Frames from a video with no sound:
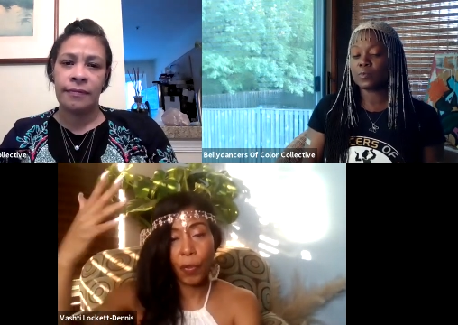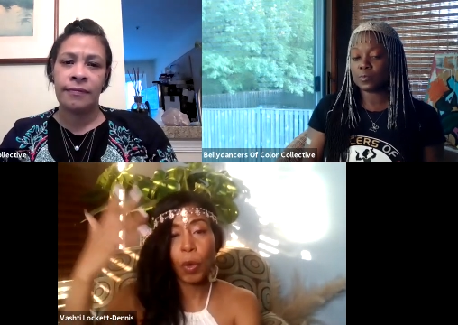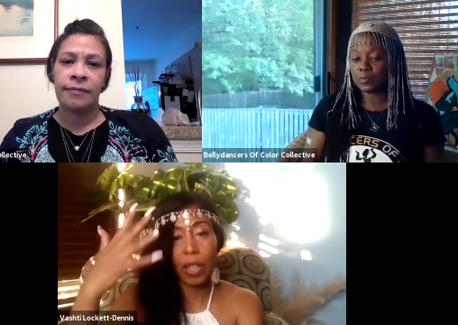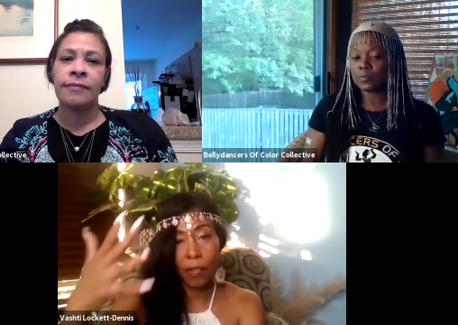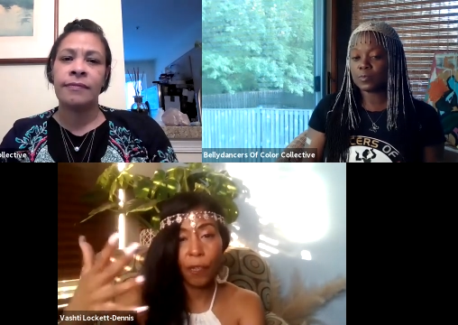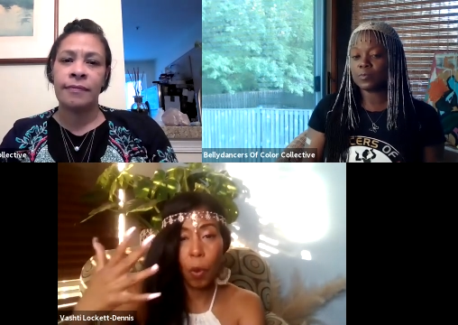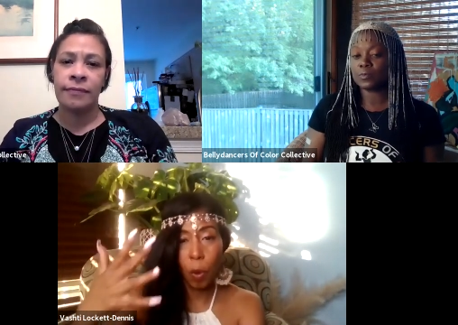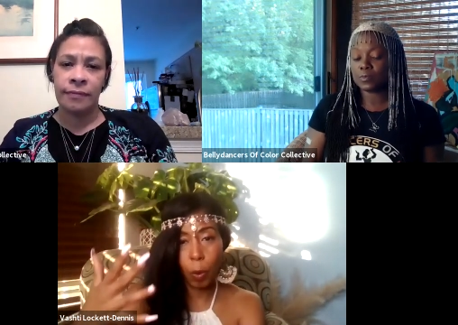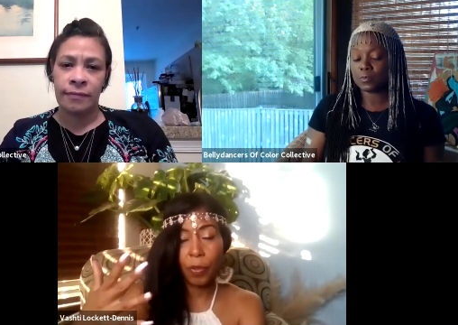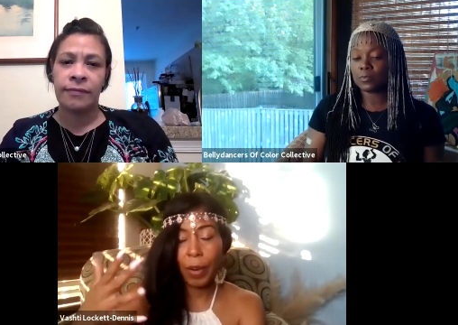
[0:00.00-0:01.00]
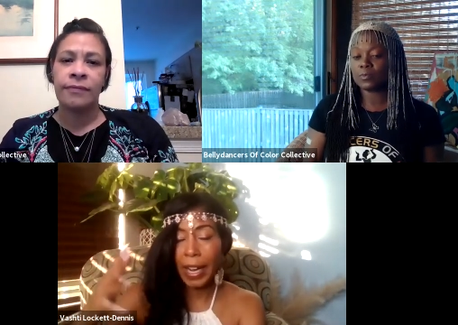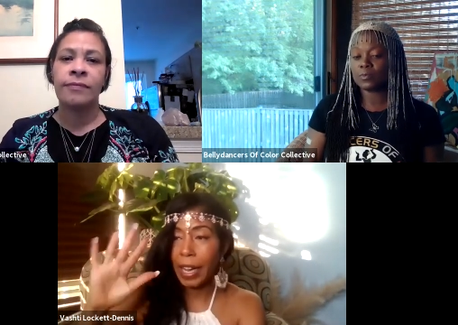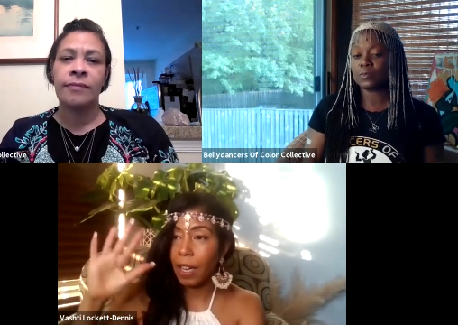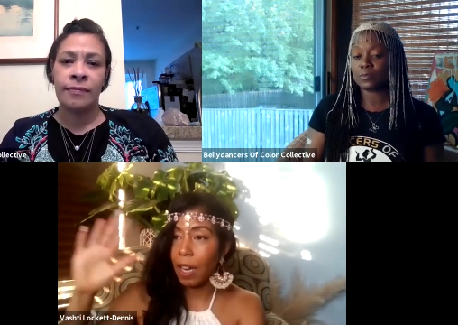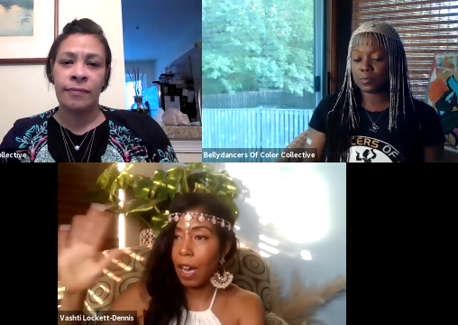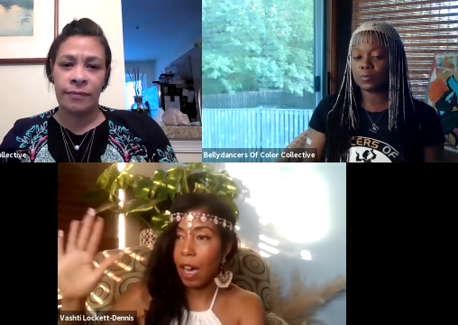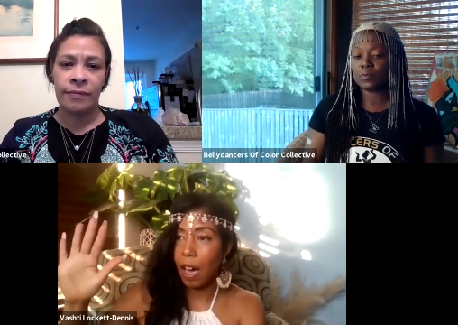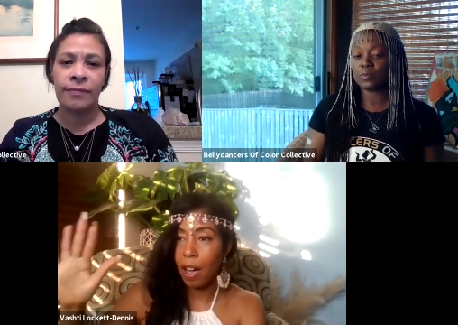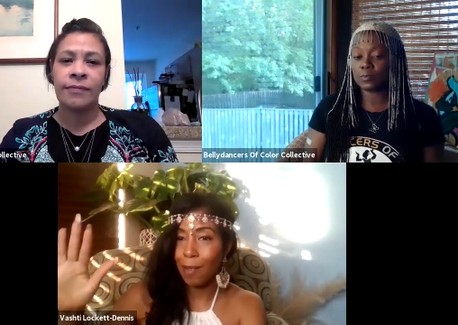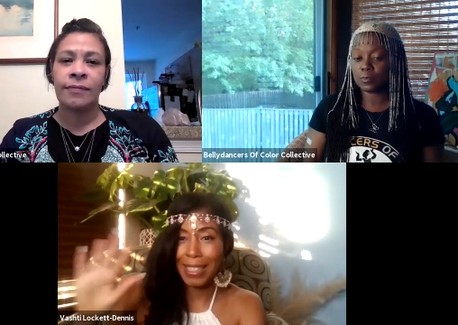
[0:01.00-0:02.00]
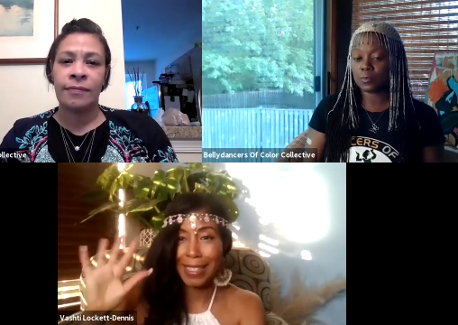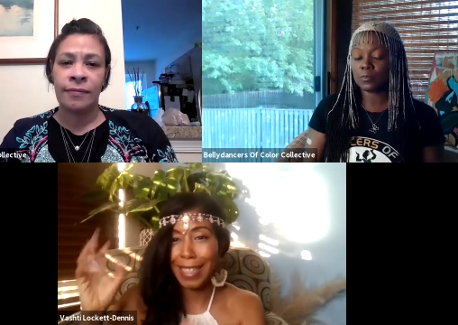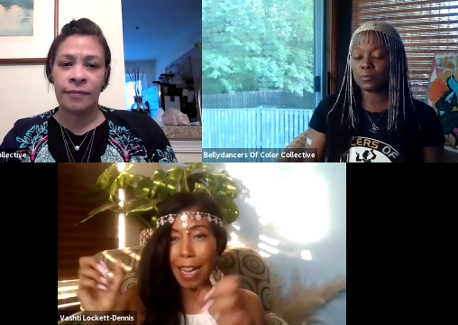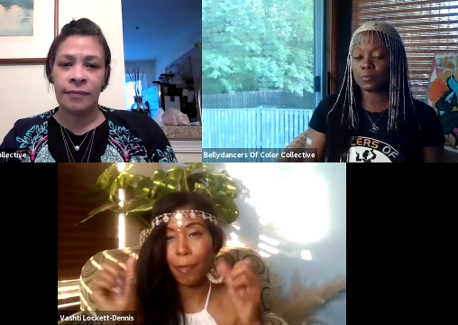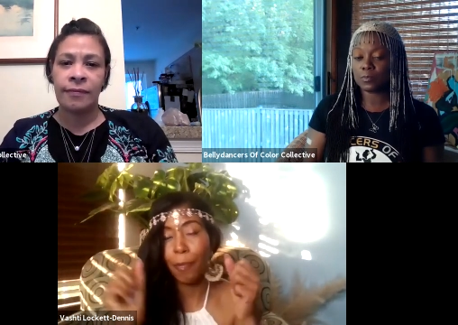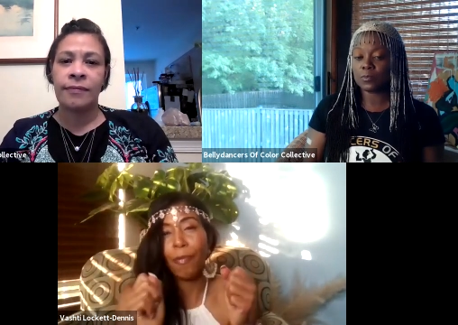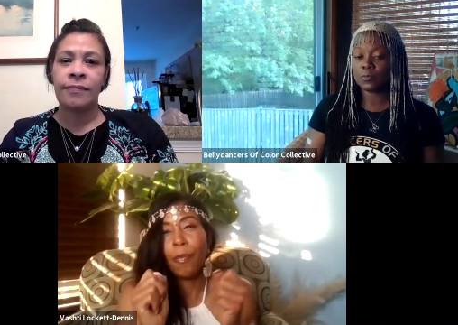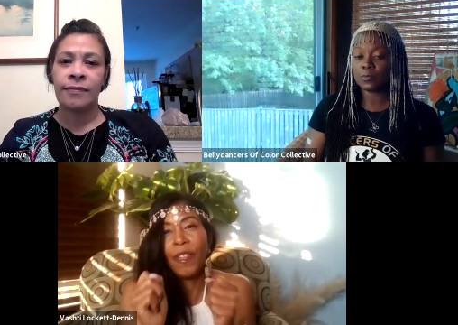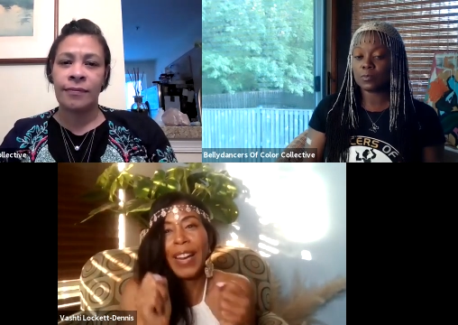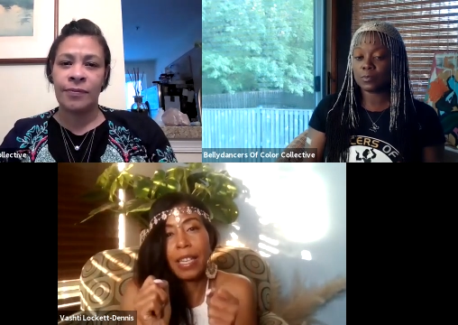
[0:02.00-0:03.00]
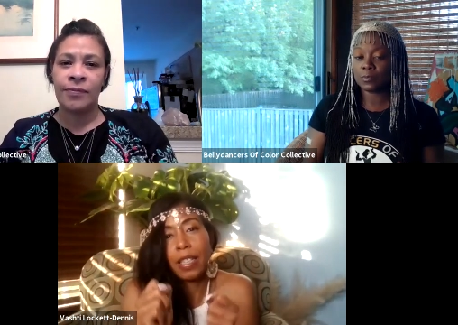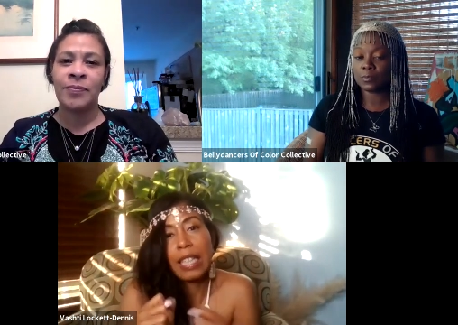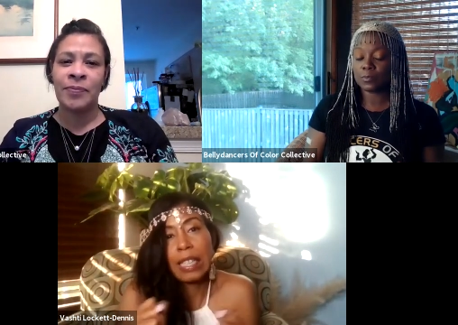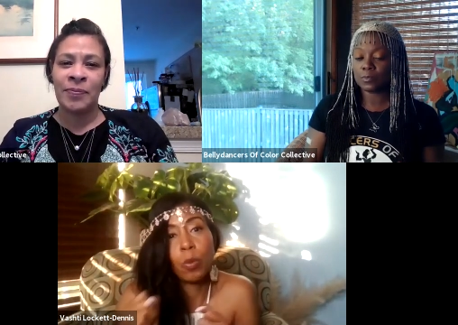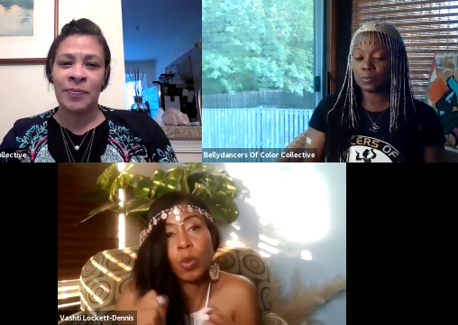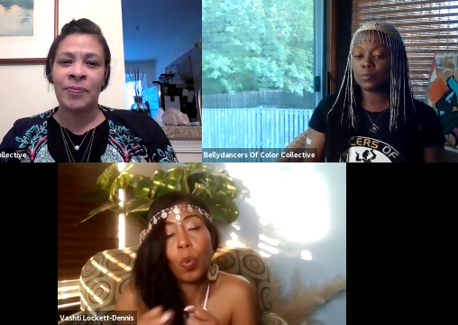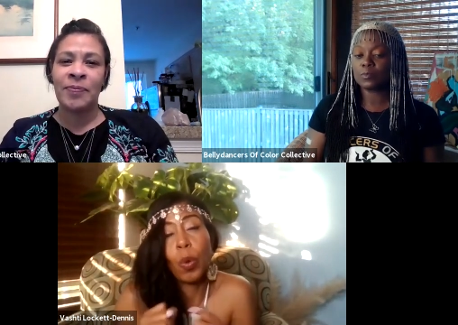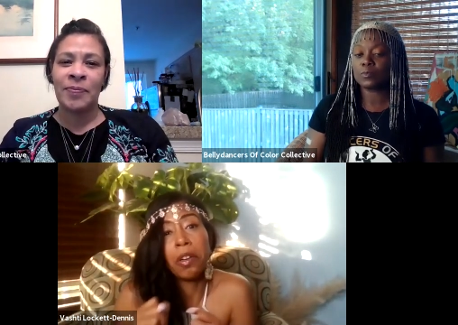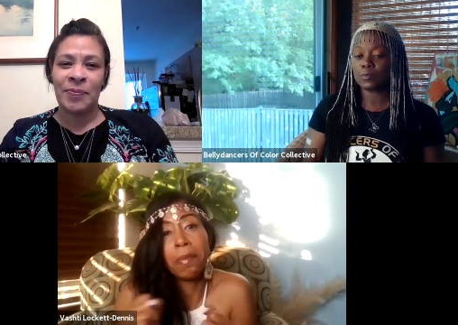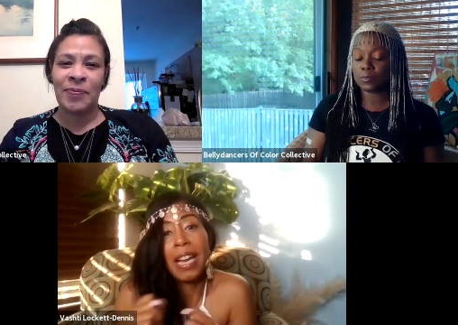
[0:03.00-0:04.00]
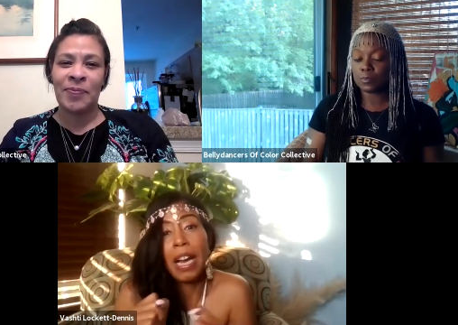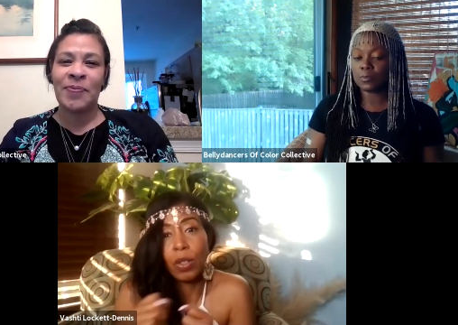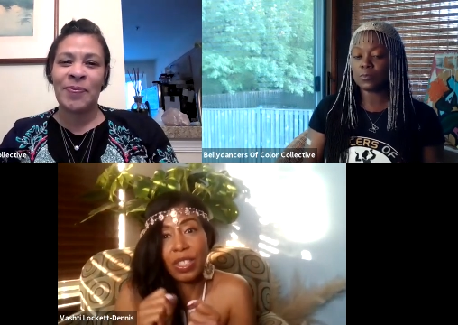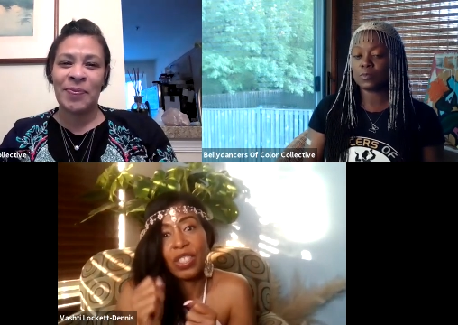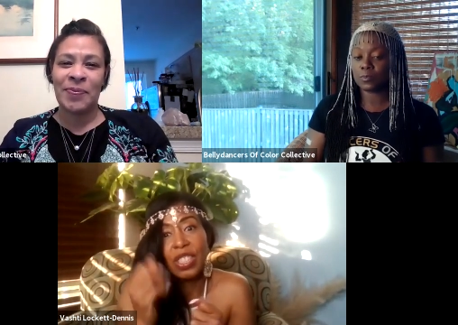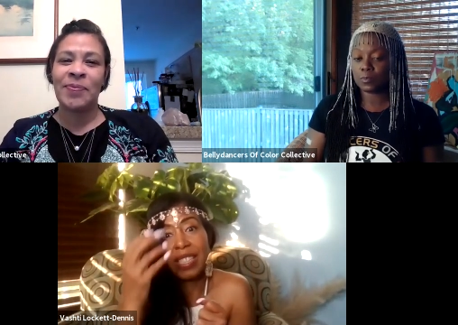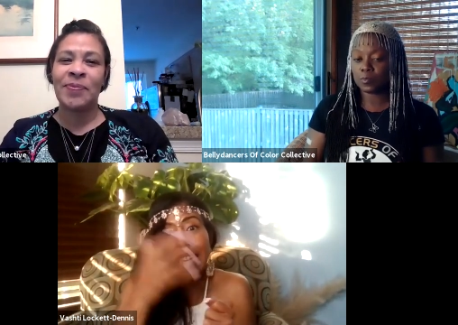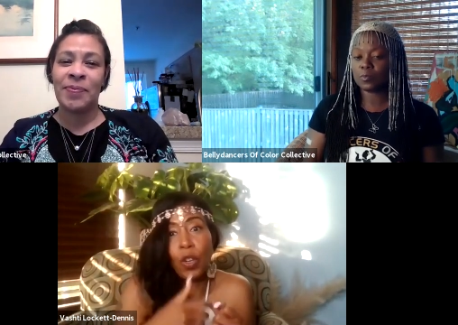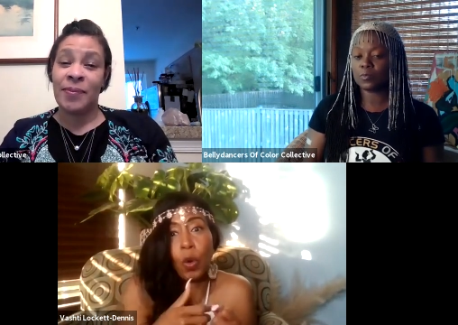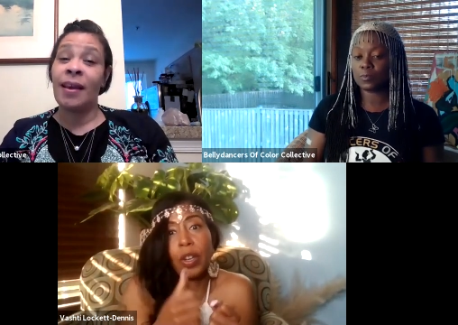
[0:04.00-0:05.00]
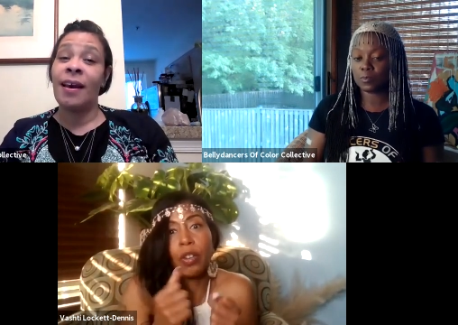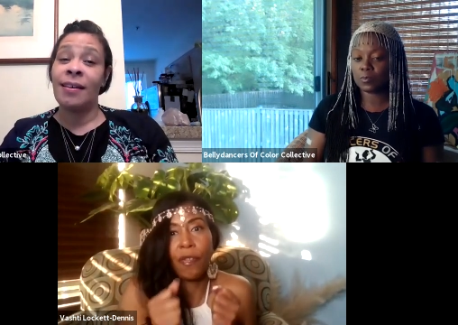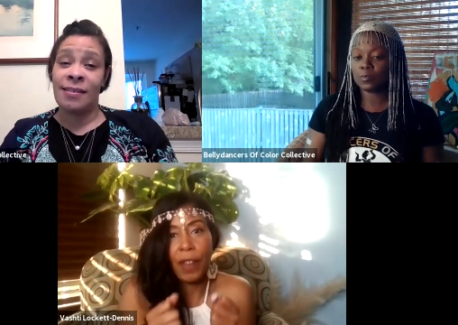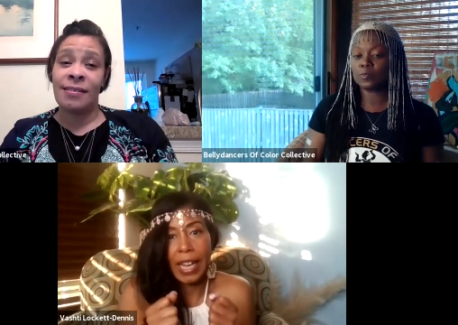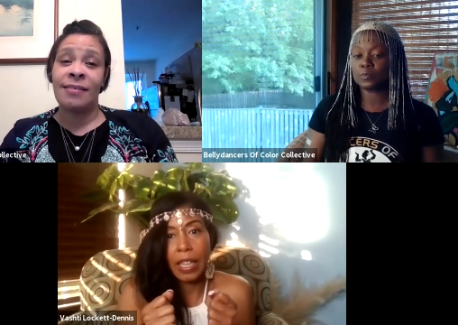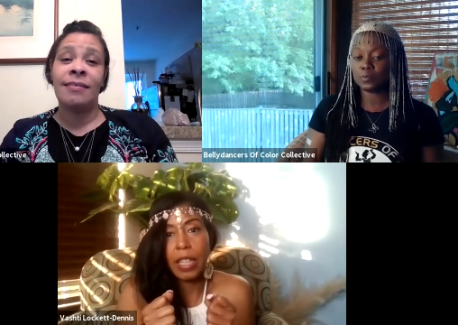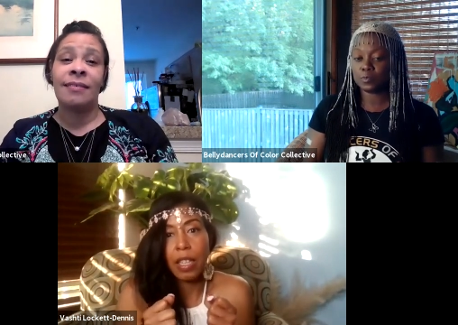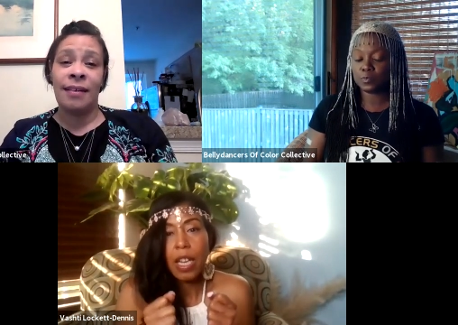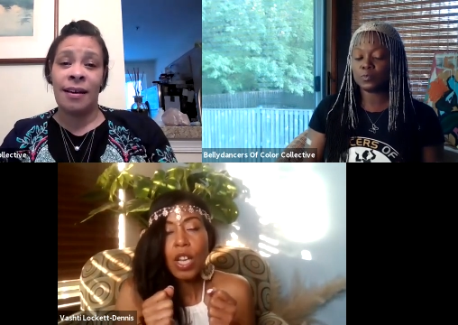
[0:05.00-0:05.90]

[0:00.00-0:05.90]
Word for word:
Speaker 1: fully forward, right, um, and stop fighting it because it was wearing me out to just ignore it or fight it.